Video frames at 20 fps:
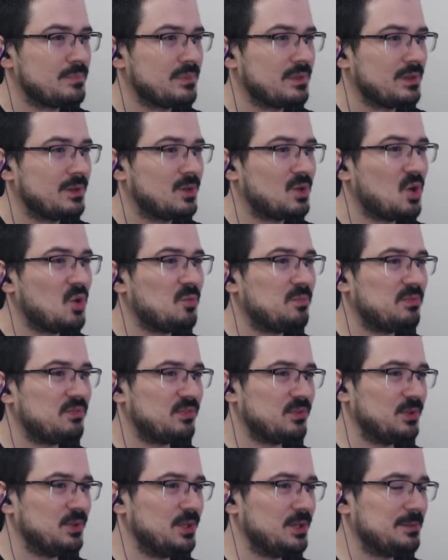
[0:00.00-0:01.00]

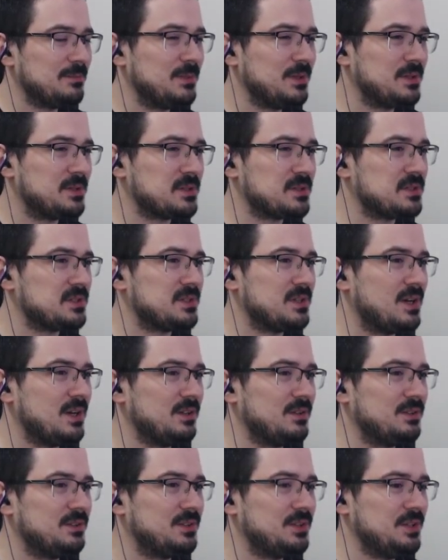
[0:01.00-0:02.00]
Hopefully, because I
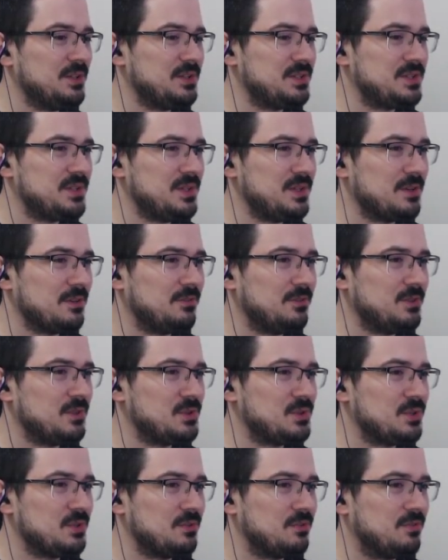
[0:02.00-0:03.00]
don't really see a
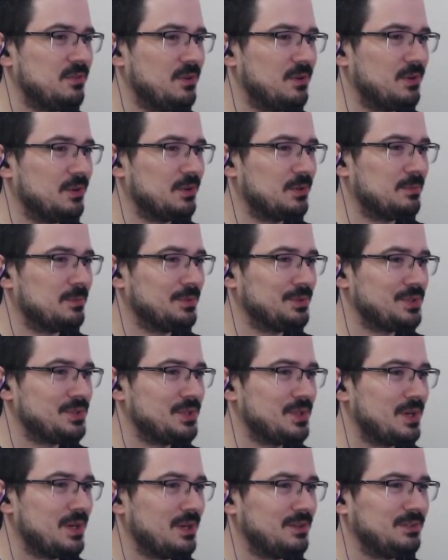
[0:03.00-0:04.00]
future for
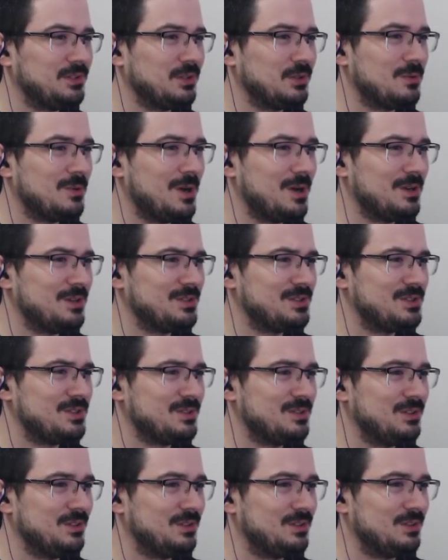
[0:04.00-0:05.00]
Monster Hunter Wilds.
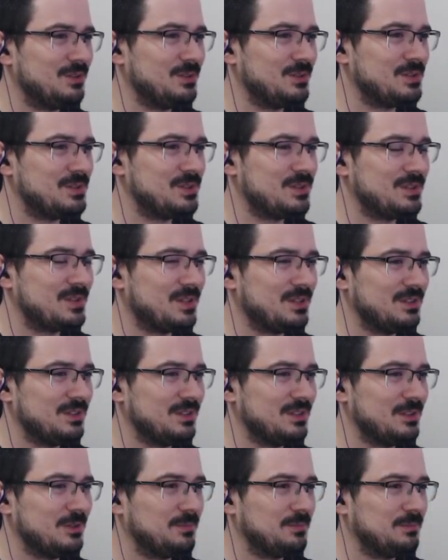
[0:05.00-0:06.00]
It looks
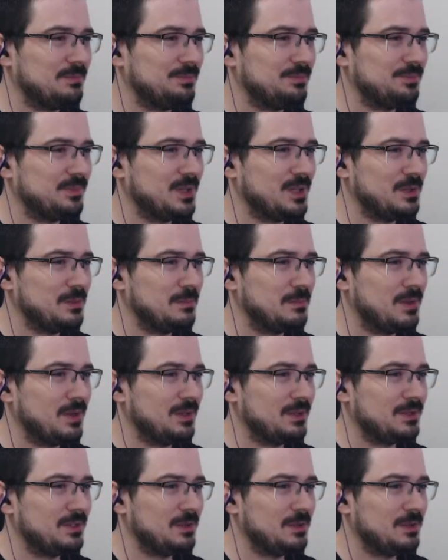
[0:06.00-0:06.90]
kinda bad.